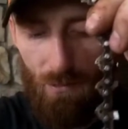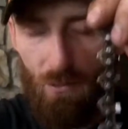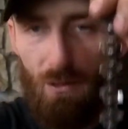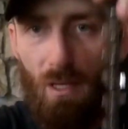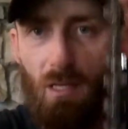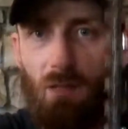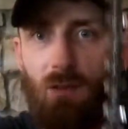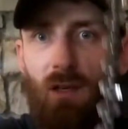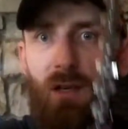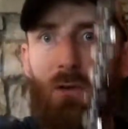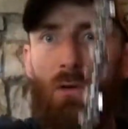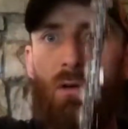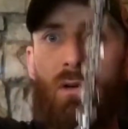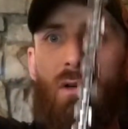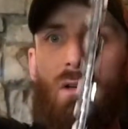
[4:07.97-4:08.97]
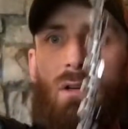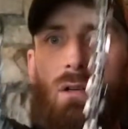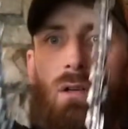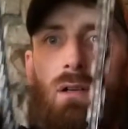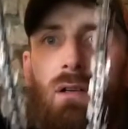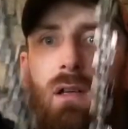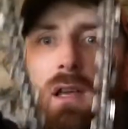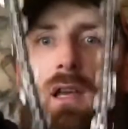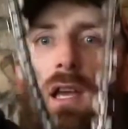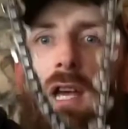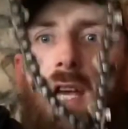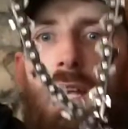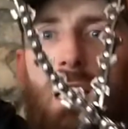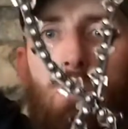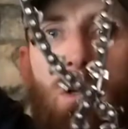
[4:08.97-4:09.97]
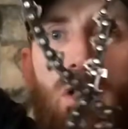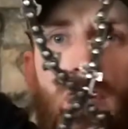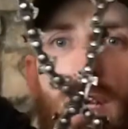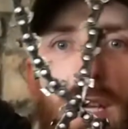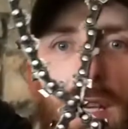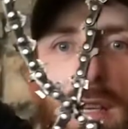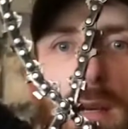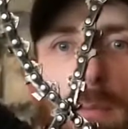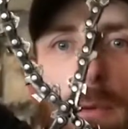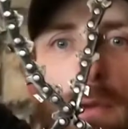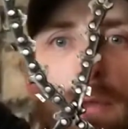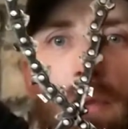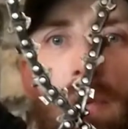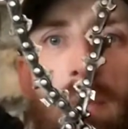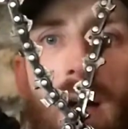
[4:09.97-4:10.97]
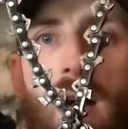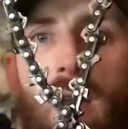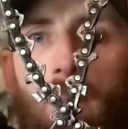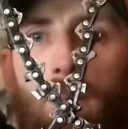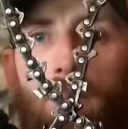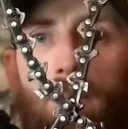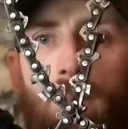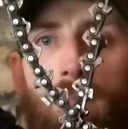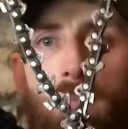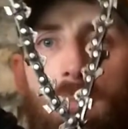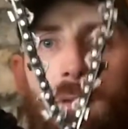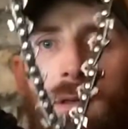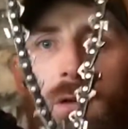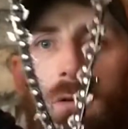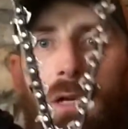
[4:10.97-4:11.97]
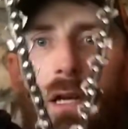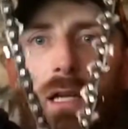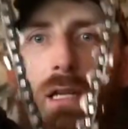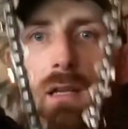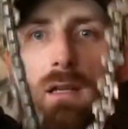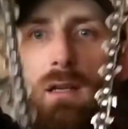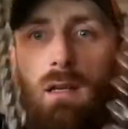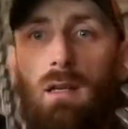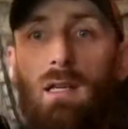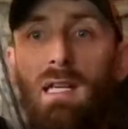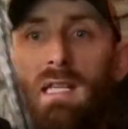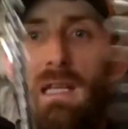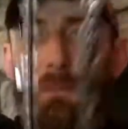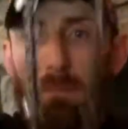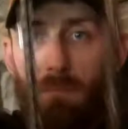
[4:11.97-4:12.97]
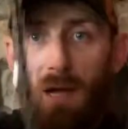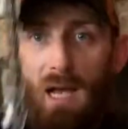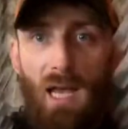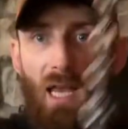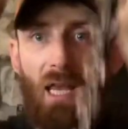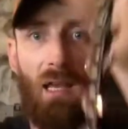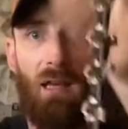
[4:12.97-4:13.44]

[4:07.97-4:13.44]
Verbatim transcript: just like so. And that's what you end up with on the bottom. Okay, keep my